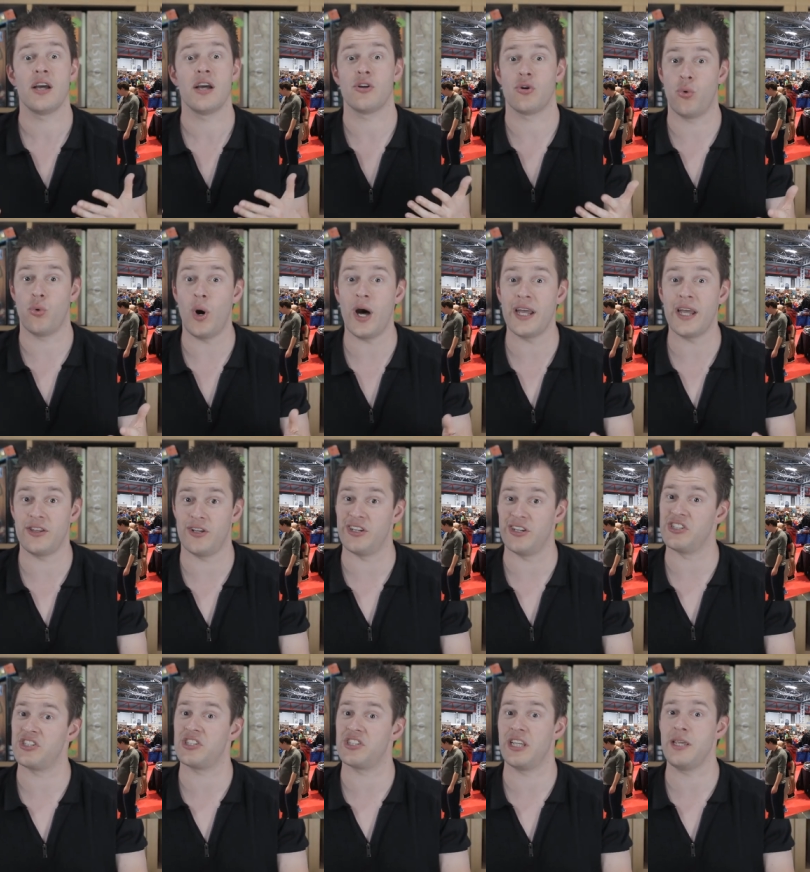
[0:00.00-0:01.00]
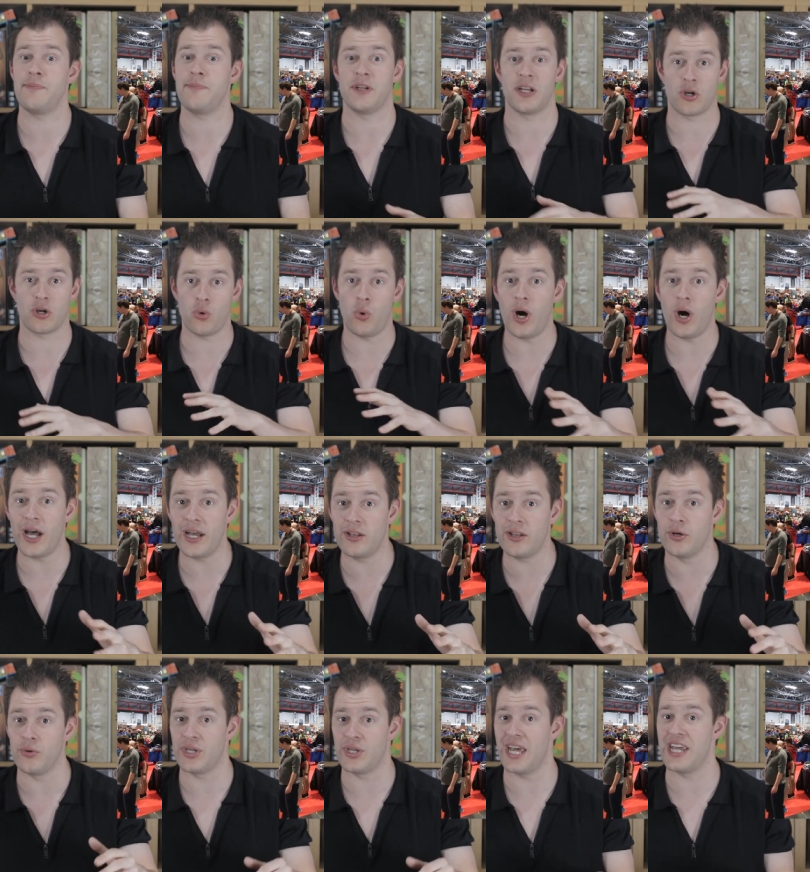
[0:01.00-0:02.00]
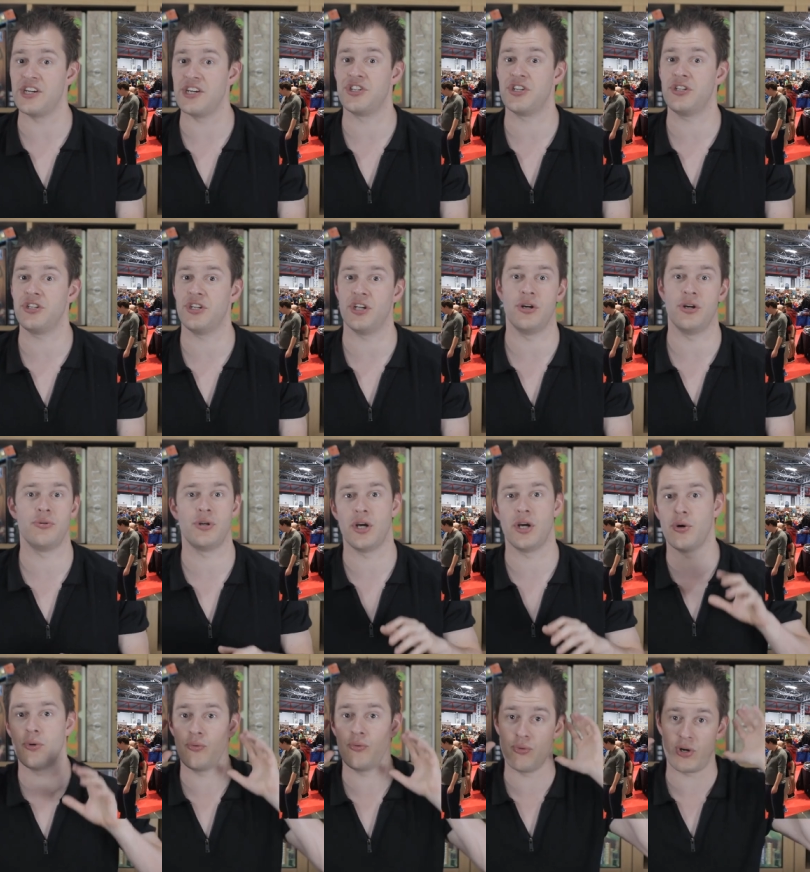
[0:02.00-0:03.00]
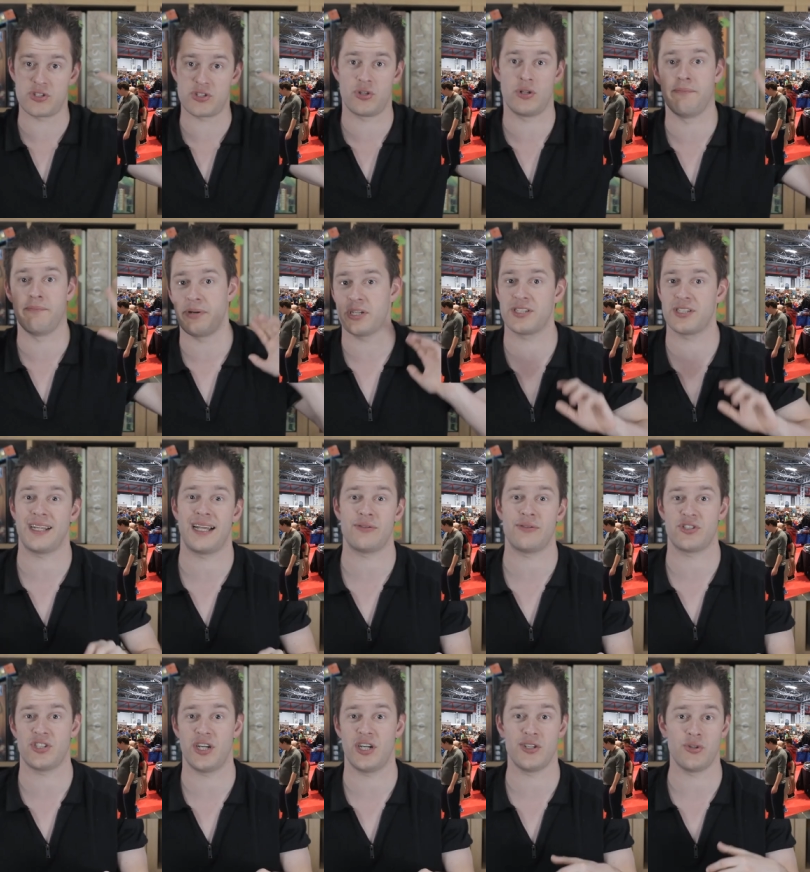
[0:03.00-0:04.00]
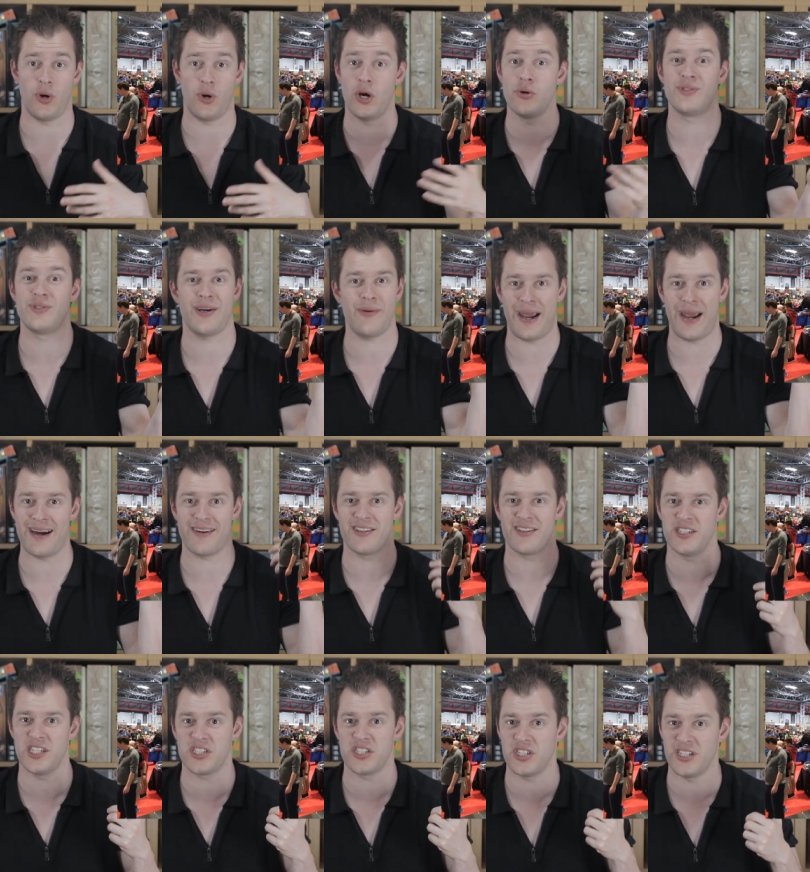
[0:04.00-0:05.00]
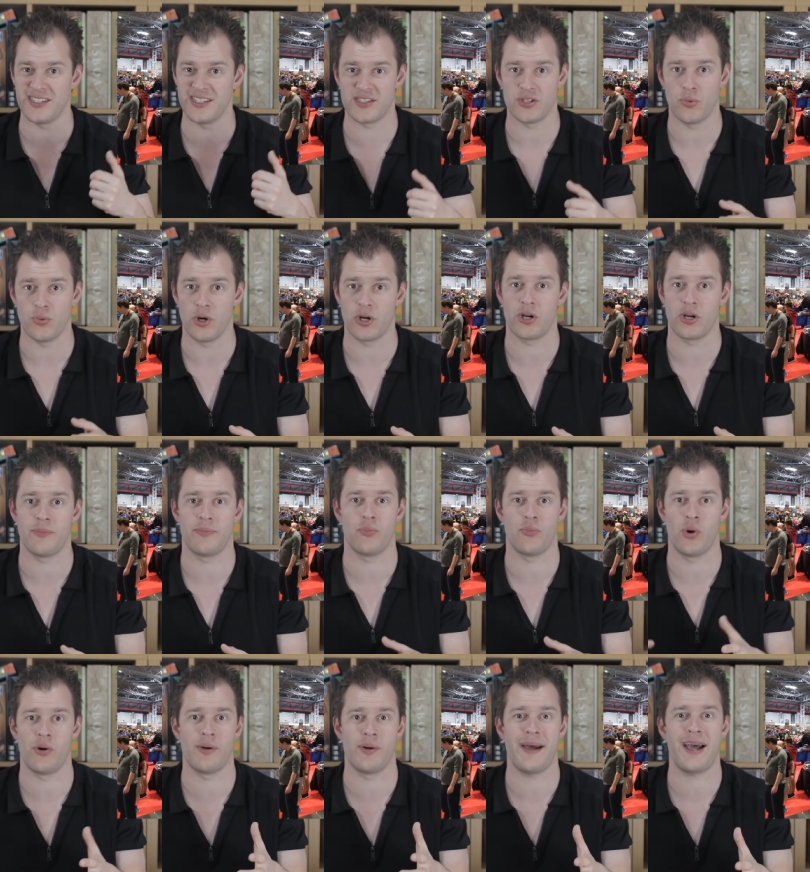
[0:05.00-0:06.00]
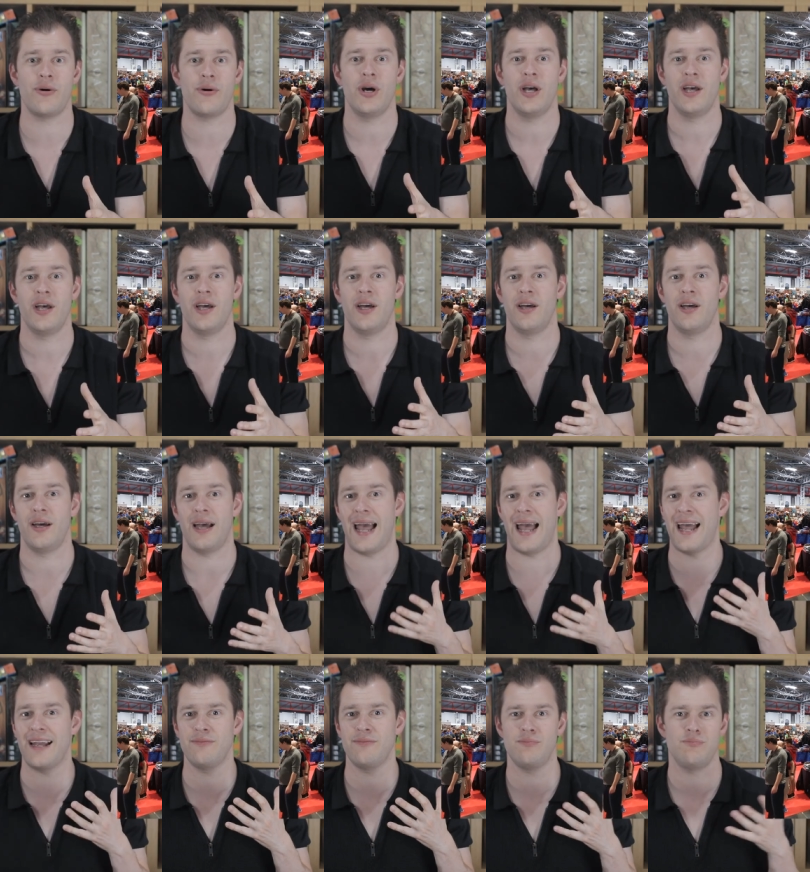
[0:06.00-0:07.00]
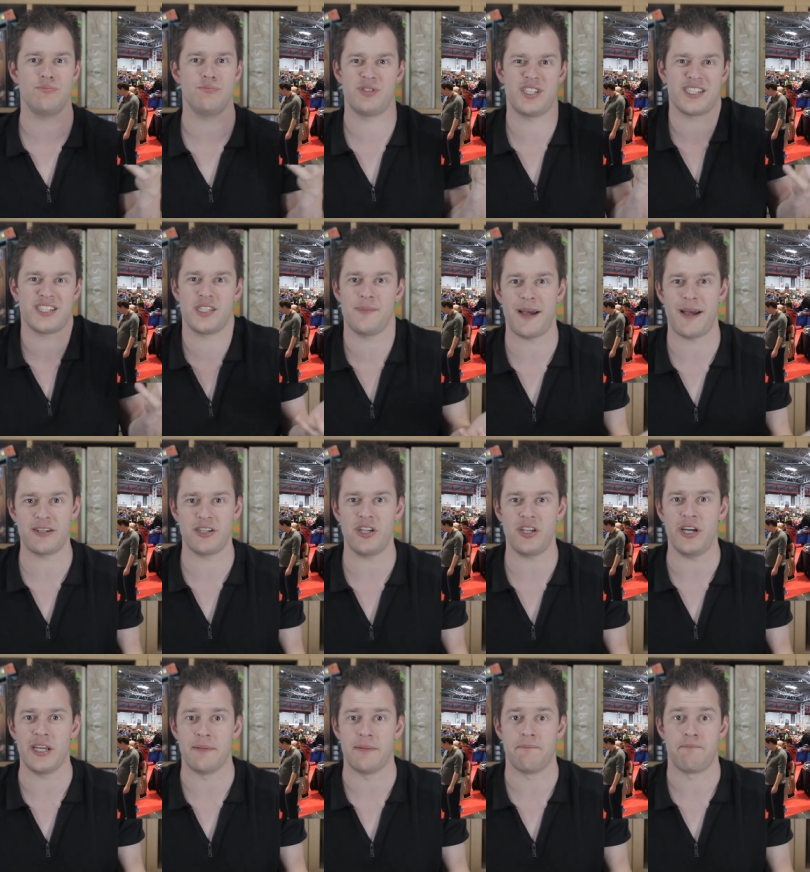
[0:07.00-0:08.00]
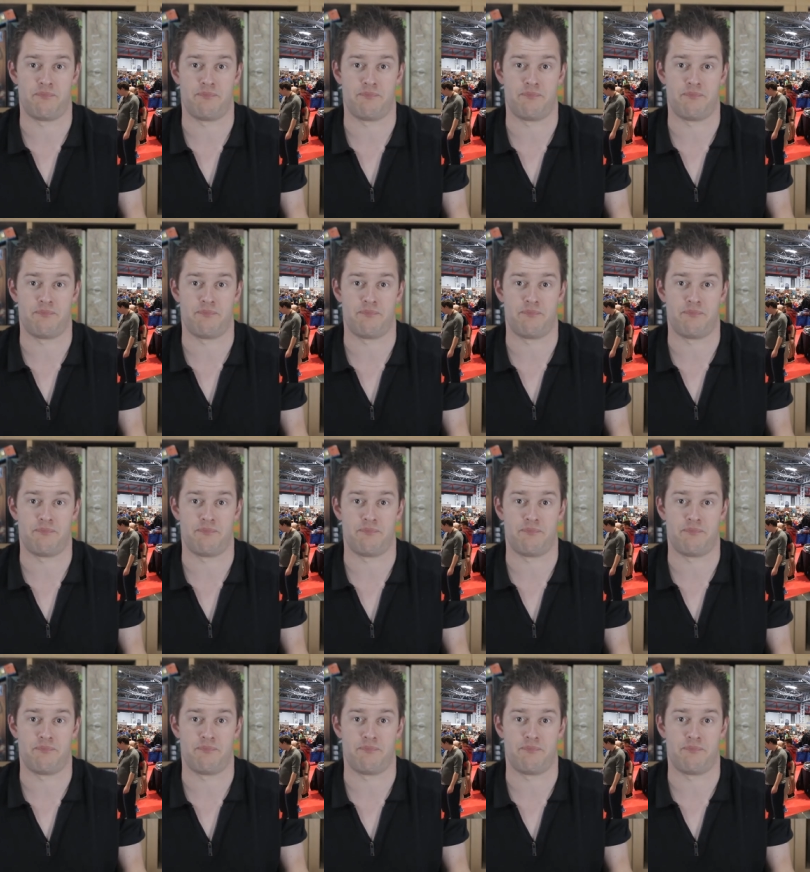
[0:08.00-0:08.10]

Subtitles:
quiet night's sleep in a quiet location, you know, no rustle and bustle outside or hotel air conditionings to worry about, and £60 a night.